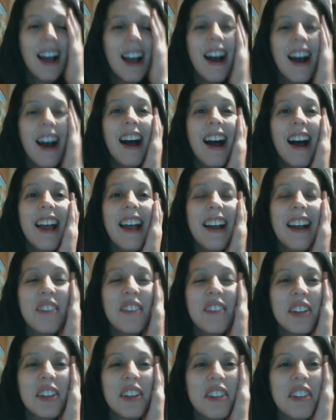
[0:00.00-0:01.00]
Hi, I'm
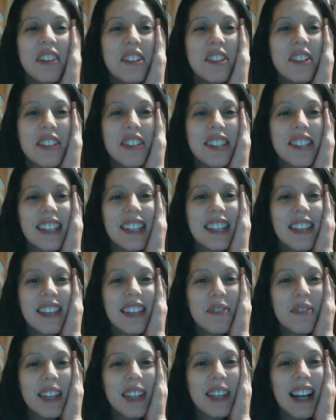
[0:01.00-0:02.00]
gonna redo this
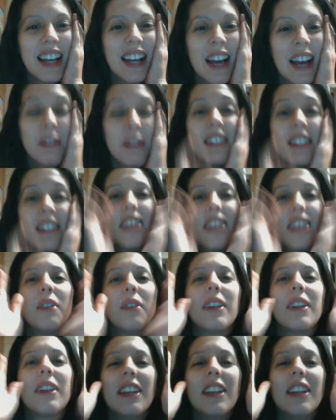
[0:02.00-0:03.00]
because I'm gonna say it
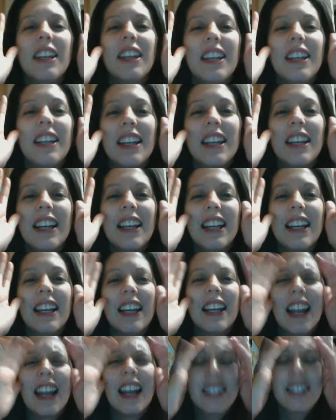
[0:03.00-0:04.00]
quickly.
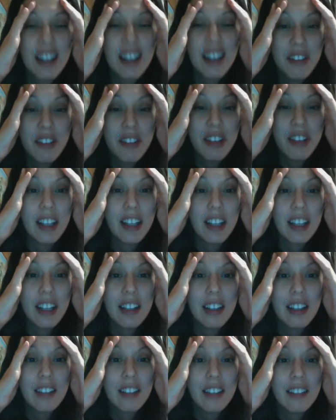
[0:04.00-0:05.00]
Actually, I don't feel like
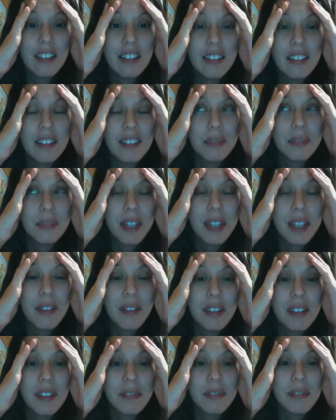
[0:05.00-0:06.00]
it, but I
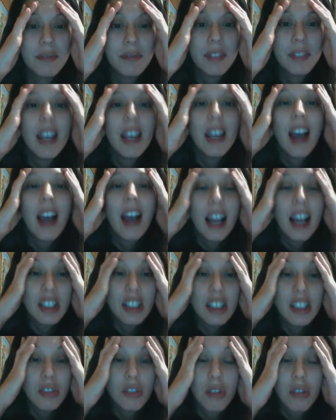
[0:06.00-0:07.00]
will. I
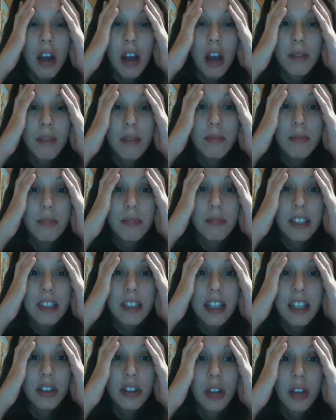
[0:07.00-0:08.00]
just
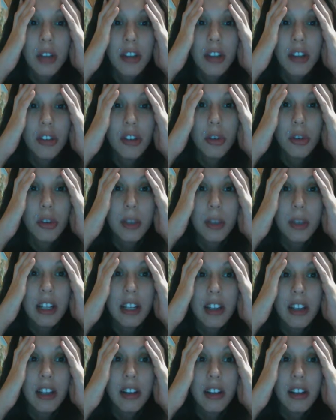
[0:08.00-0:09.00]
said I used
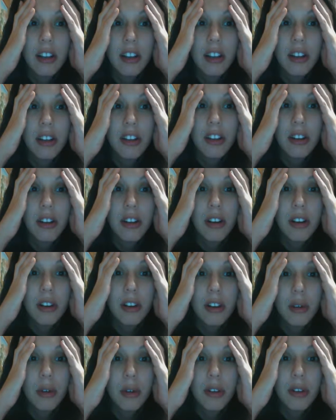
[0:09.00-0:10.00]
23 or
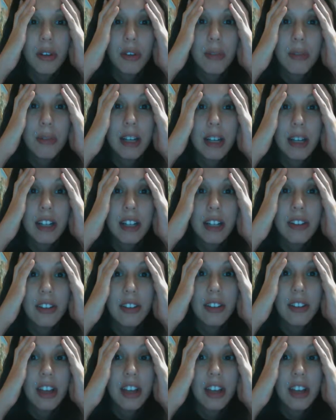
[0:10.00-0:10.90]
24 minutes